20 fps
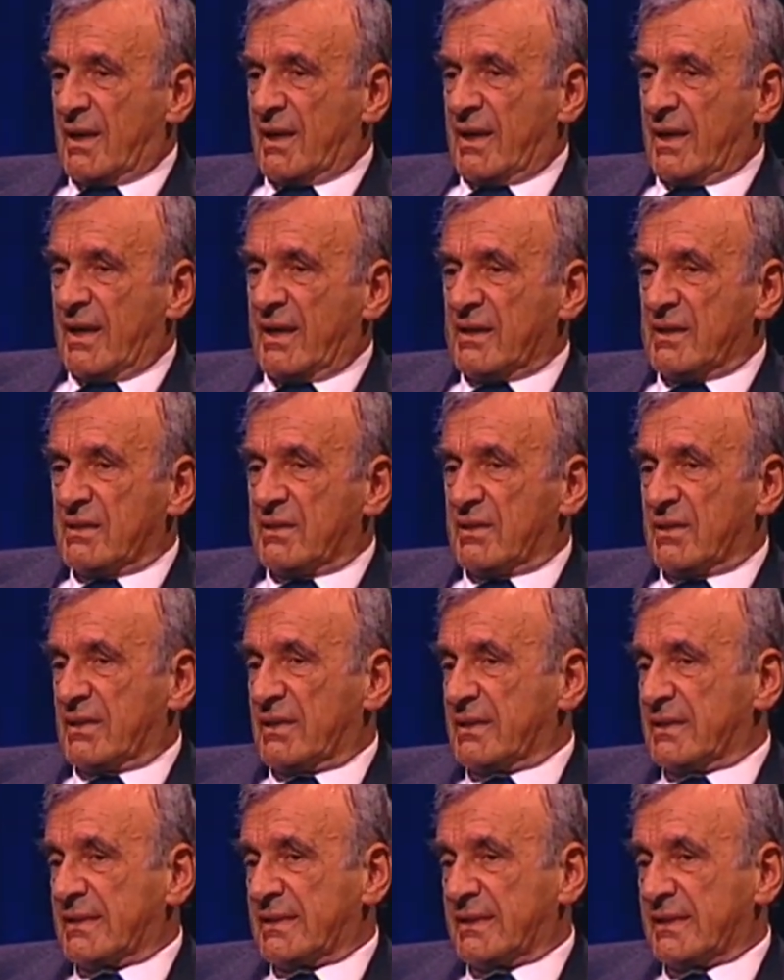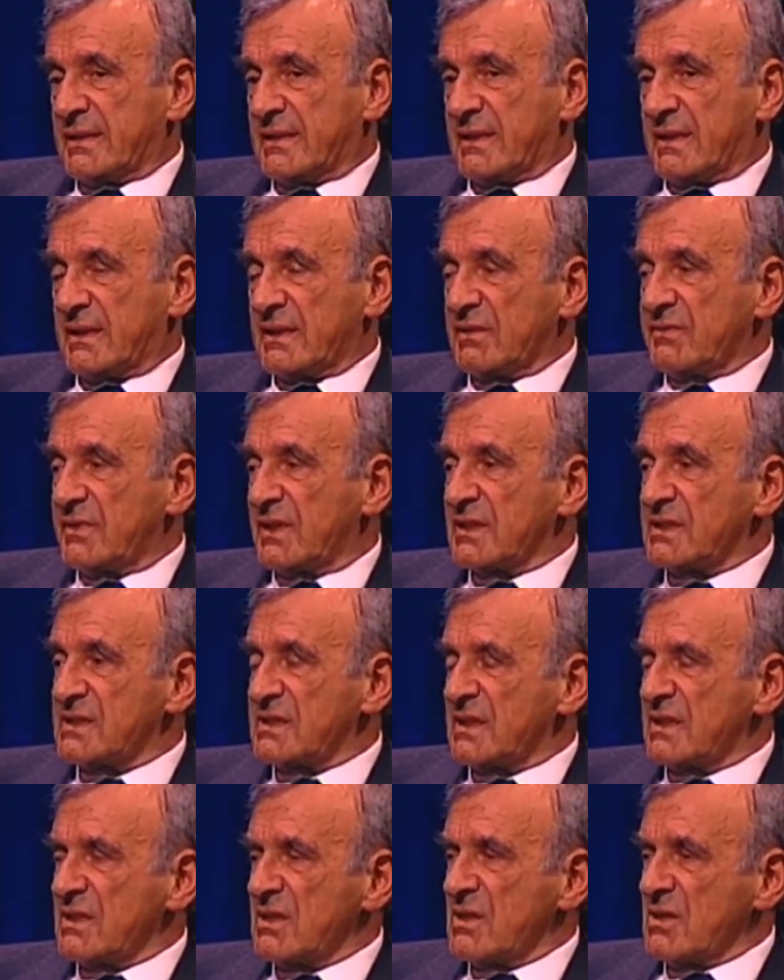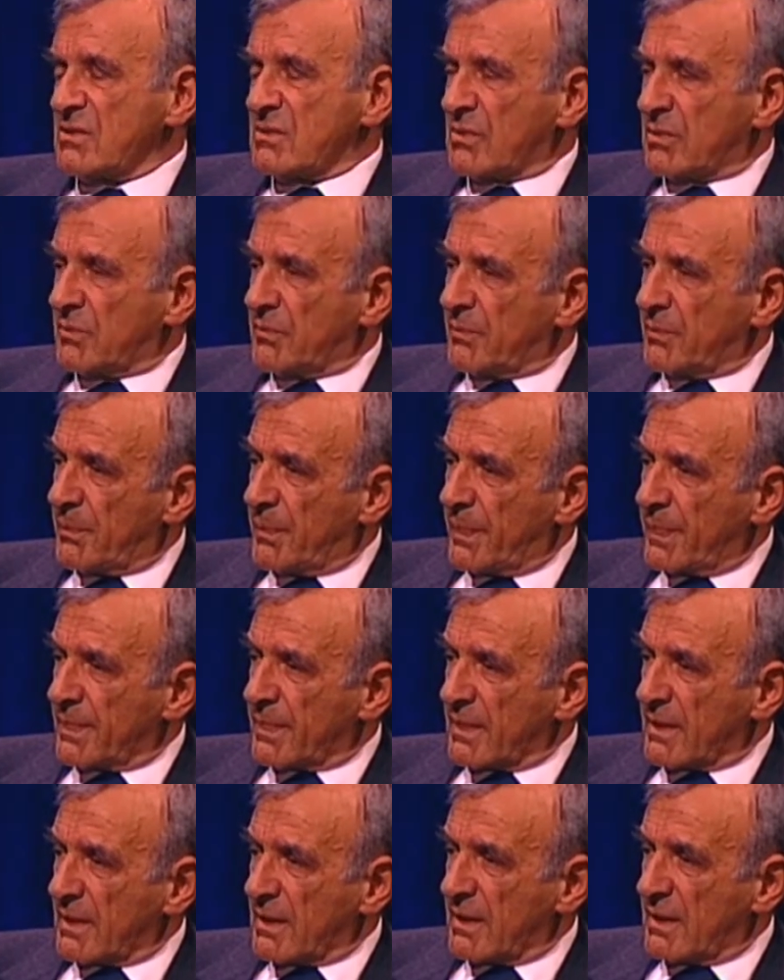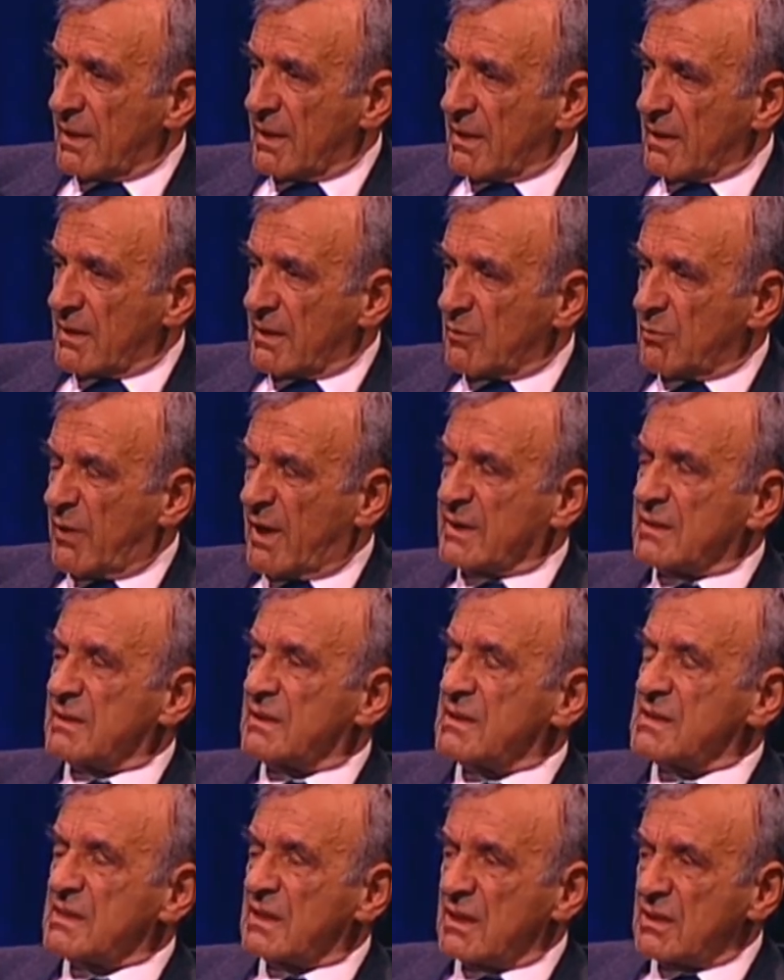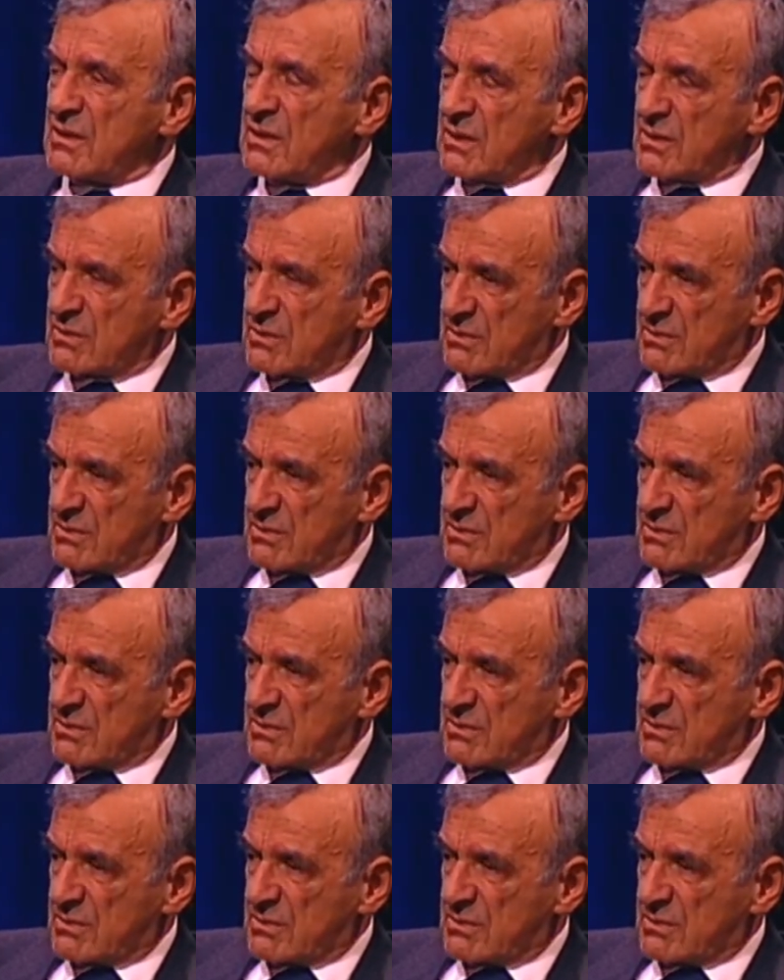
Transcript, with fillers: And Arafat said no. Why did he say no?